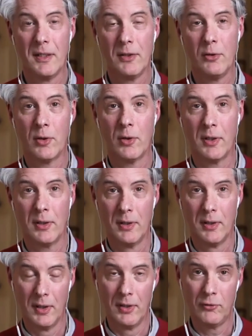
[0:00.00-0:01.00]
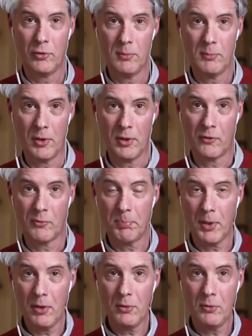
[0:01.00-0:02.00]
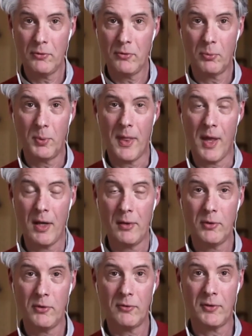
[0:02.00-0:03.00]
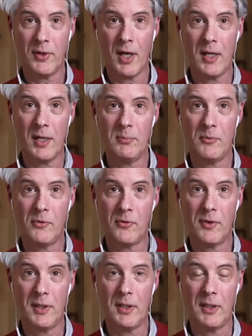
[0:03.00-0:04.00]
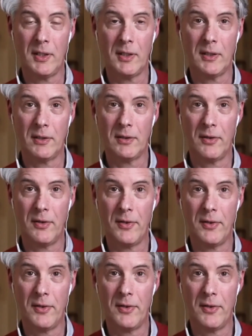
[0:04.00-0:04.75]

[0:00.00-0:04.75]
Your tumor explodes with hundreds of times the